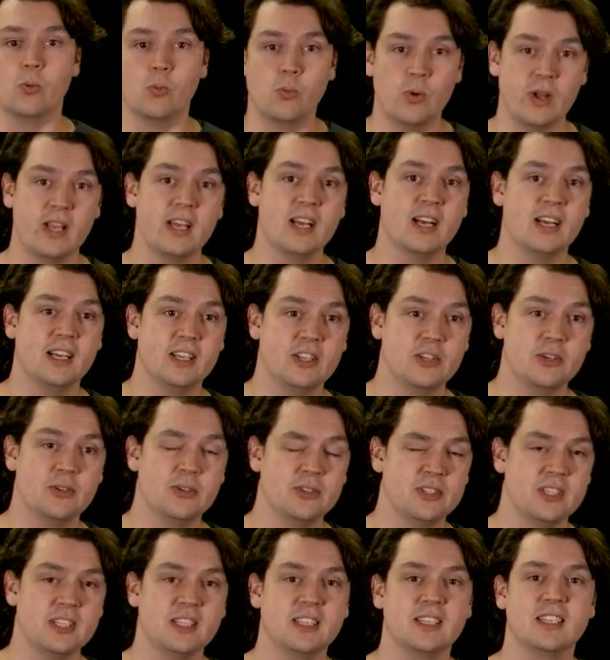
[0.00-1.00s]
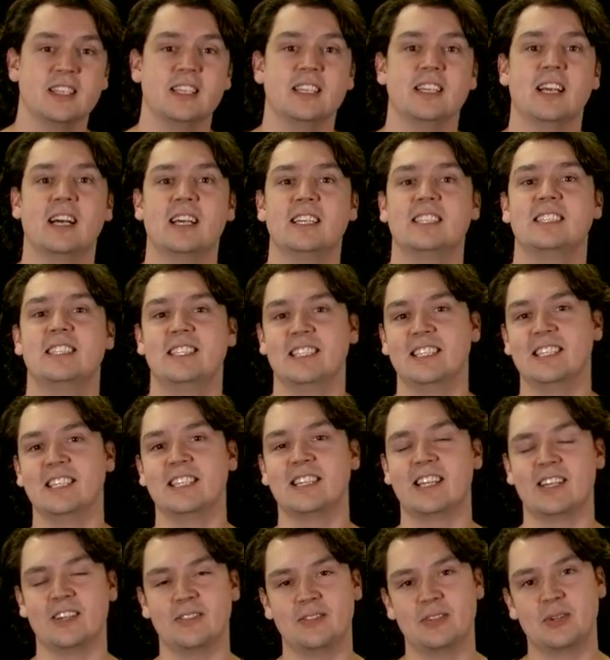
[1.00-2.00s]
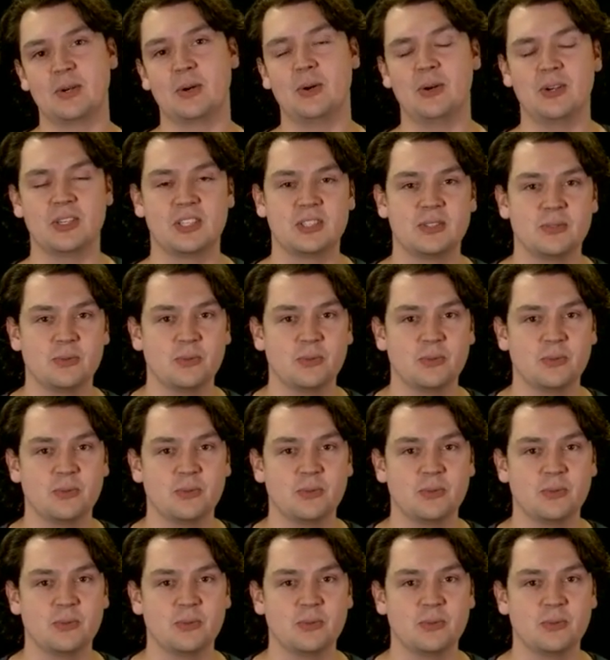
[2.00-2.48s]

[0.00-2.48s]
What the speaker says: We are using the idea that, of course,